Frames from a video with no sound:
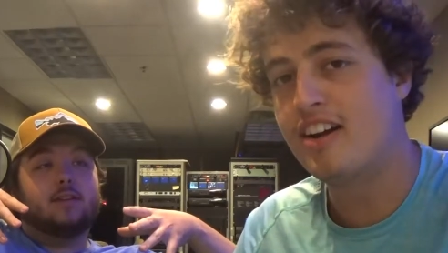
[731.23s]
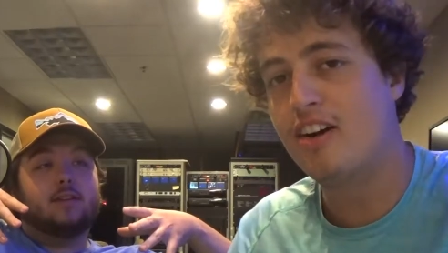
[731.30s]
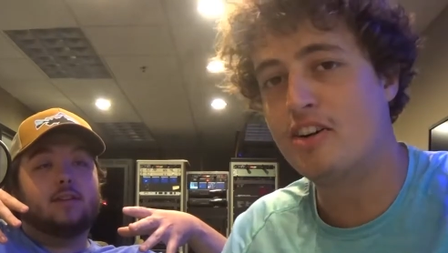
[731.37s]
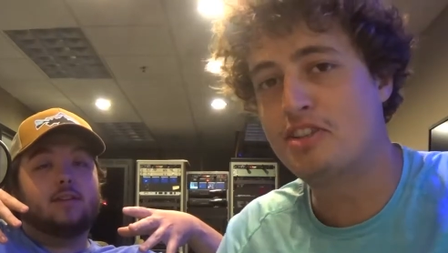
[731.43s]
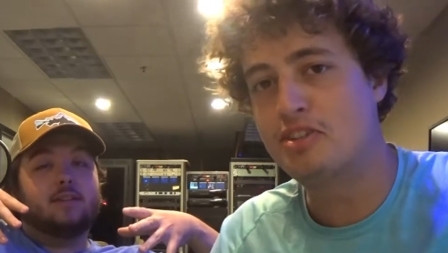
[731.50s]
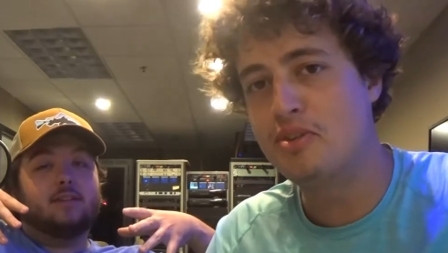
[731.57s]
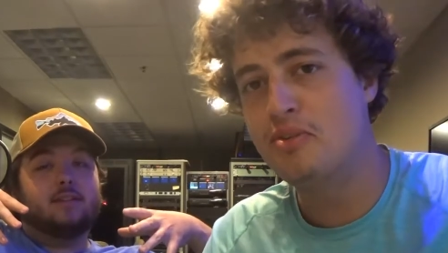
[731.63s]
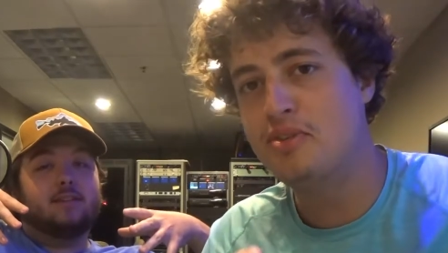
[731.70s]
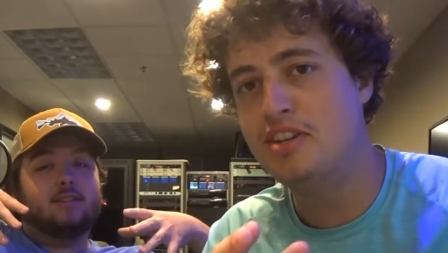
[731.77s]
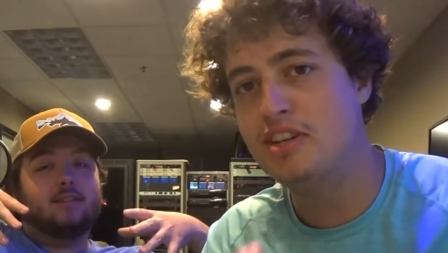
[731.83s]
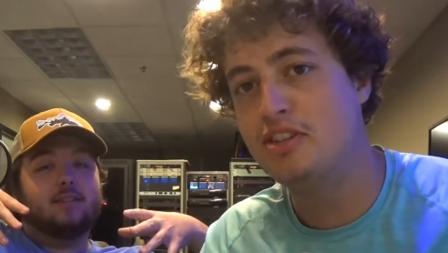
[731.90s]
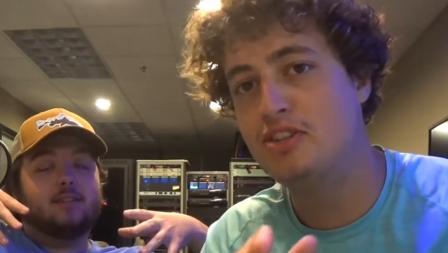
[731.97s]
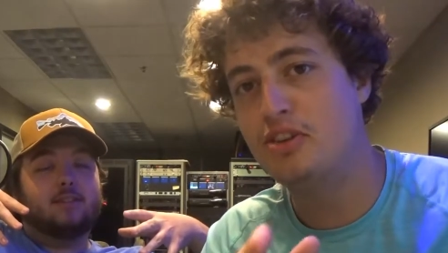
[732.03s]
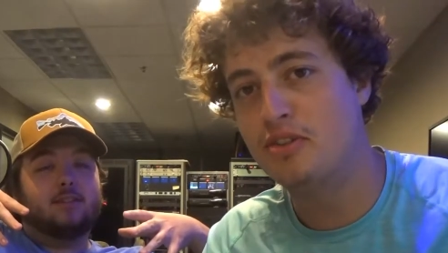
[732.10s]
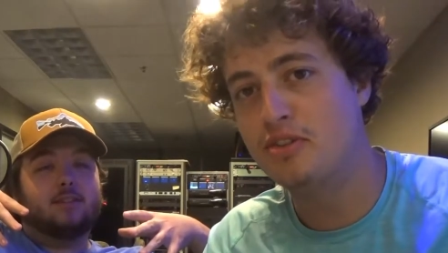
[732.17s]
Speaker 1: also,
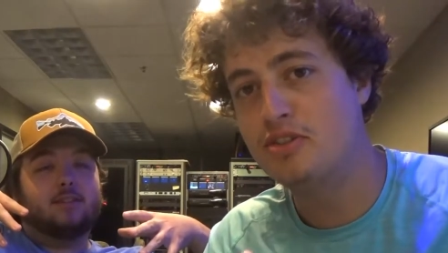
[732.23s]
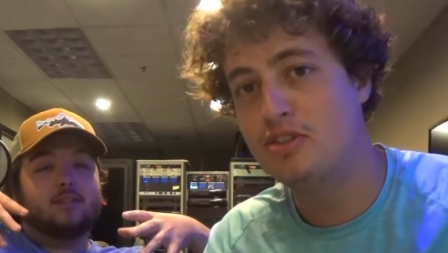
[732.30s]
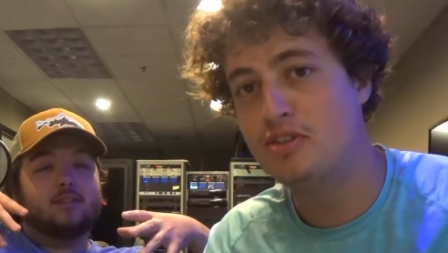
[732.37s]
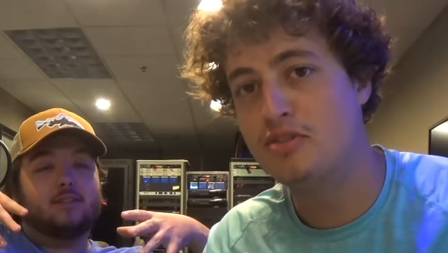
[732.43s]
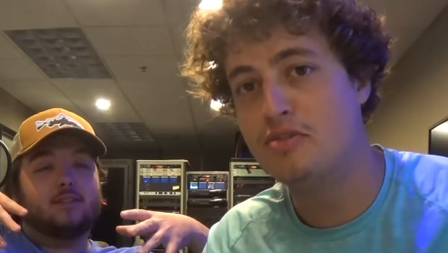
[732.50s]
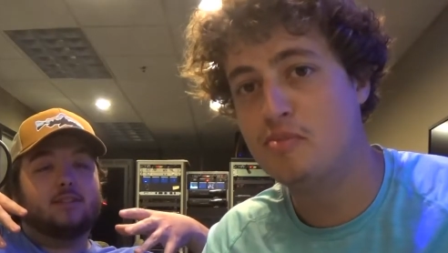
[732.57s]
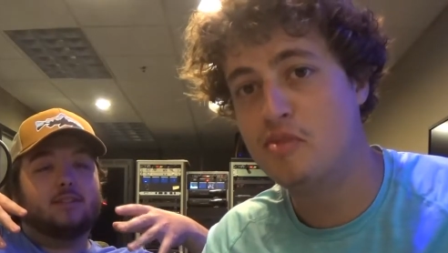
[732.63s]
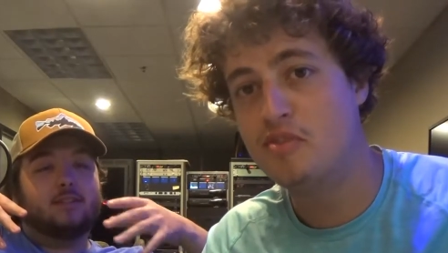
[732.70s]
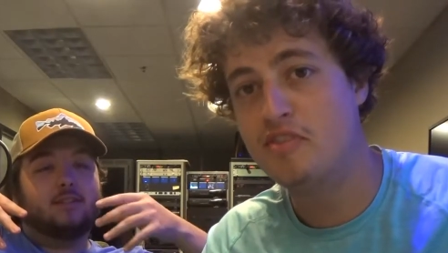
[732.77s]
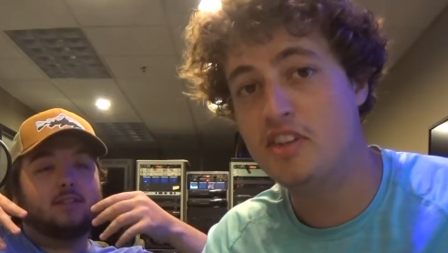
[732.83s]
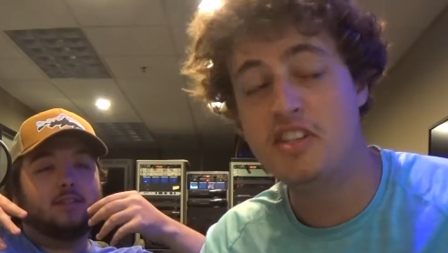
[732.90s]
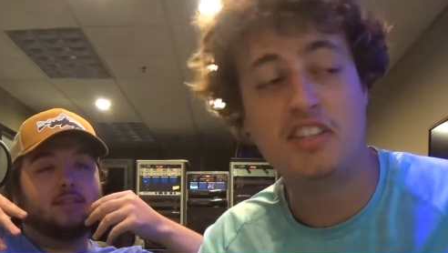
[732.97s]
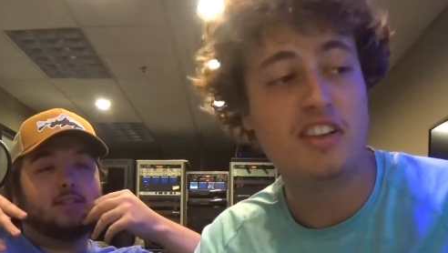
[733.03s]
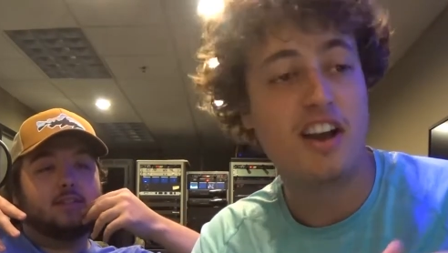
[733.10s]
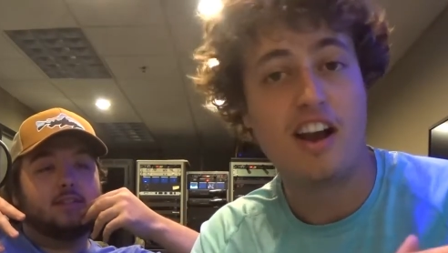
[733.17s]
Nick Jonas doing
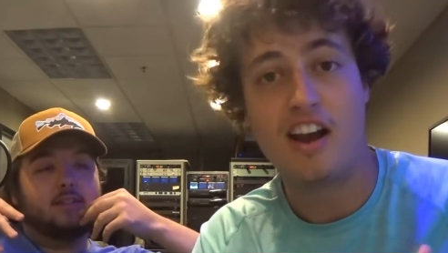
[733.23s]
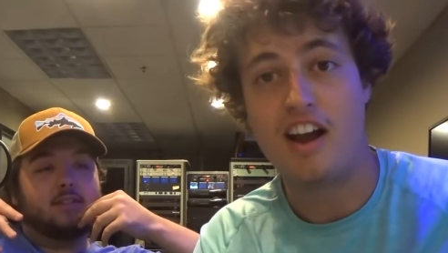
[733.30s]
movies...